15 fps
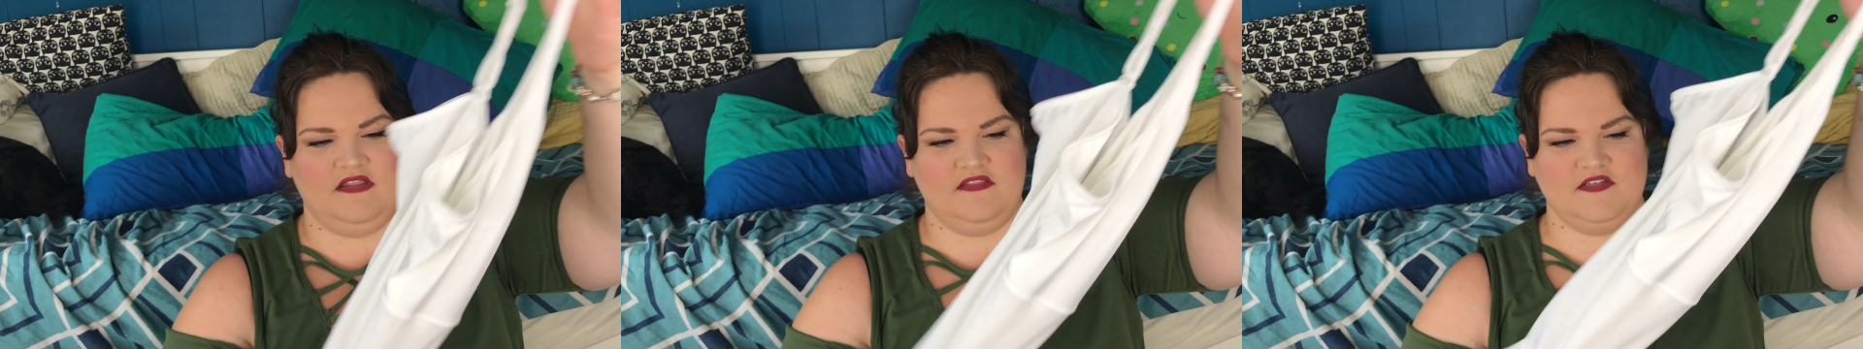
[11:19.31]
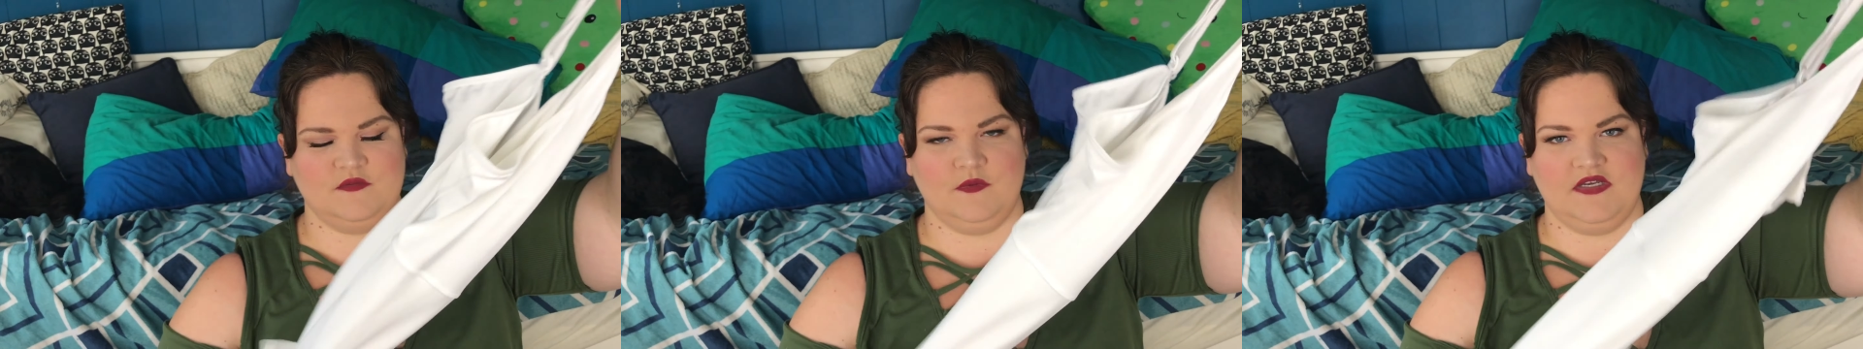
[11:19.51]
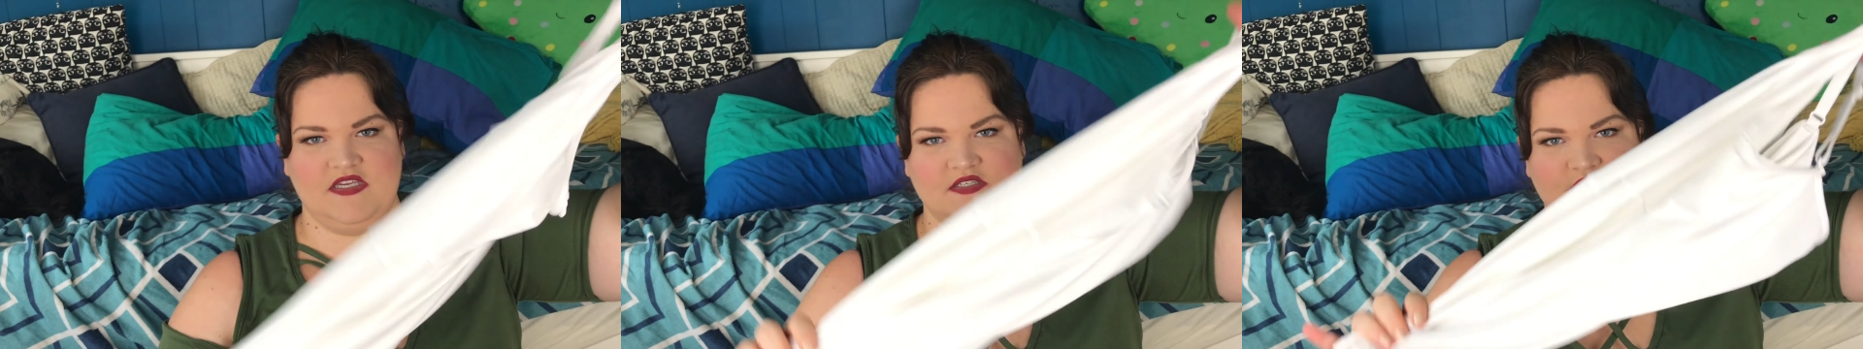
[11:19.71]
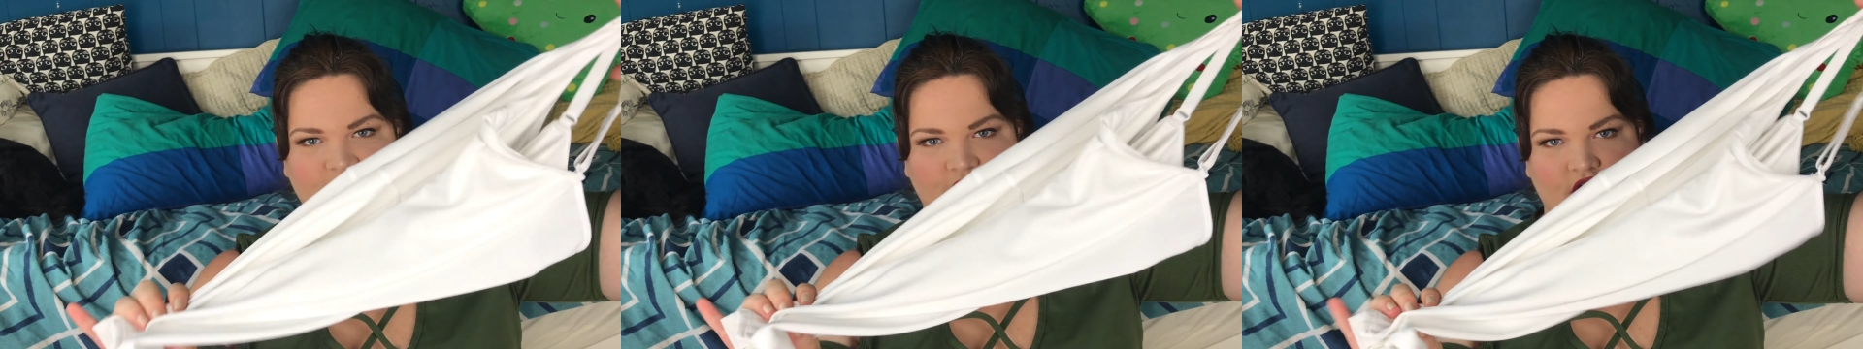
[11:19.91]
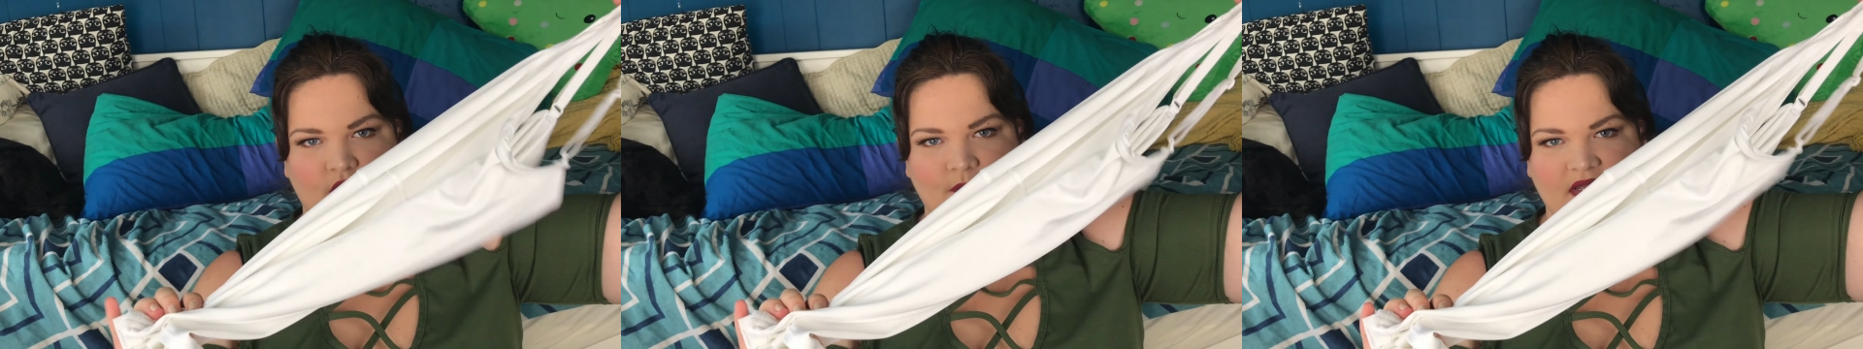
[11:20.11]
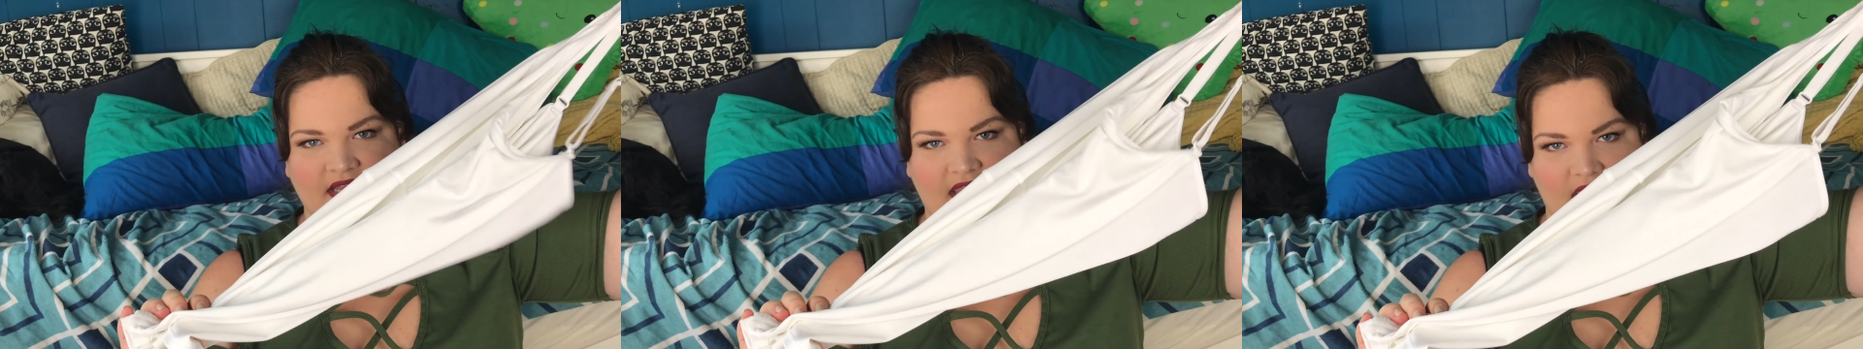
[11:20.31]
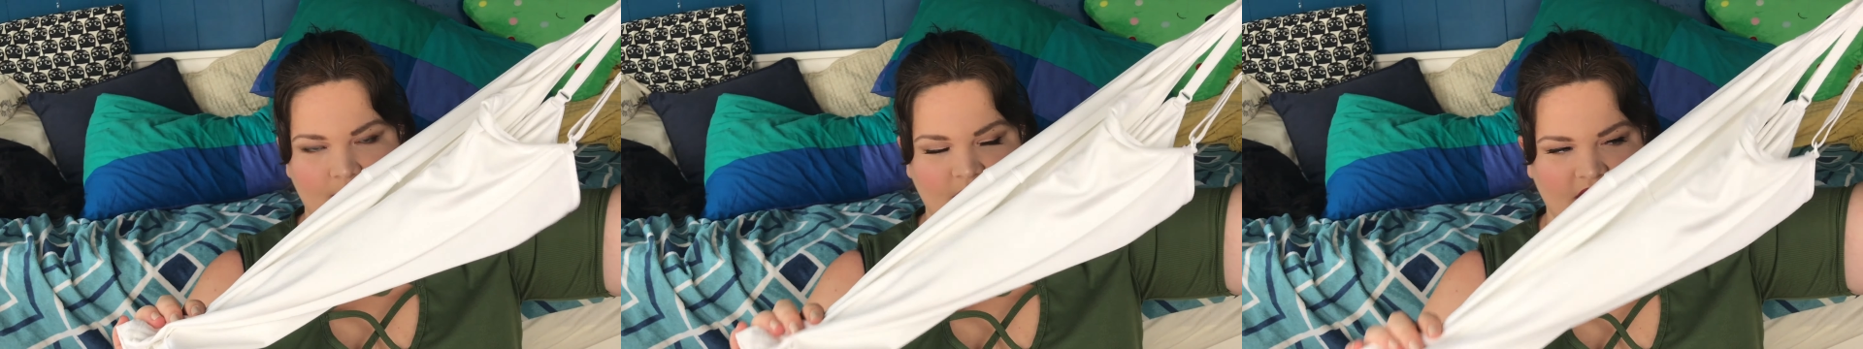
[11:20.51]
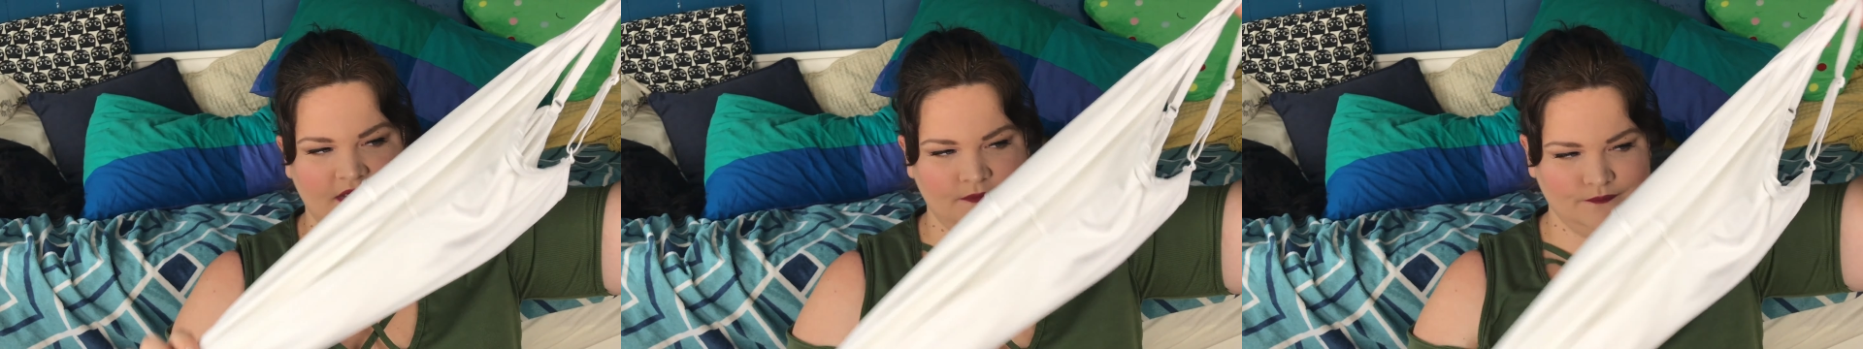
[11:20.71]
This one is from
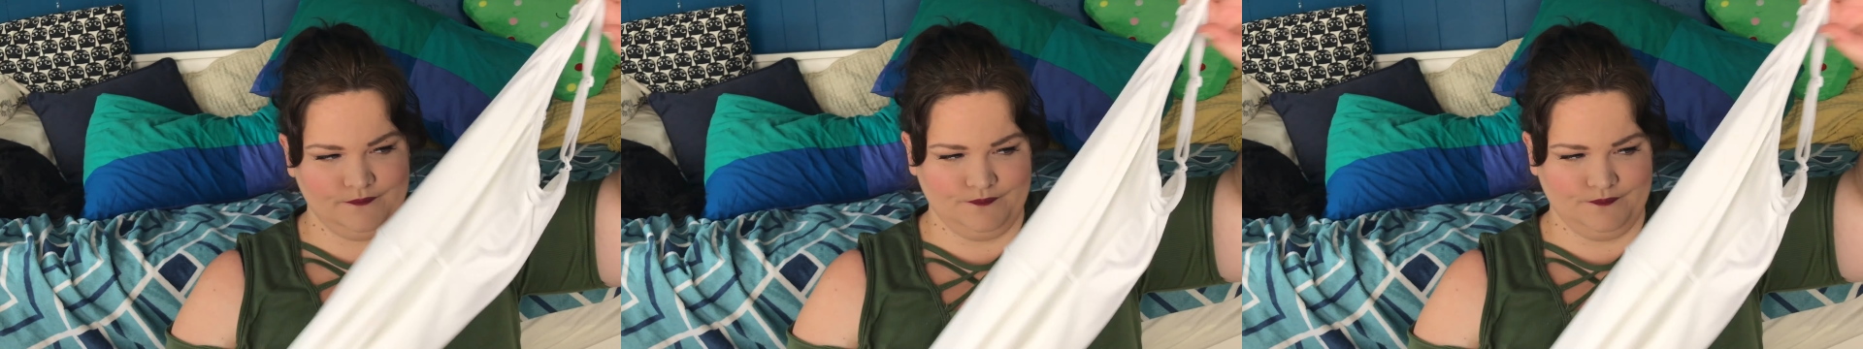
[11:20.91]
Kmart.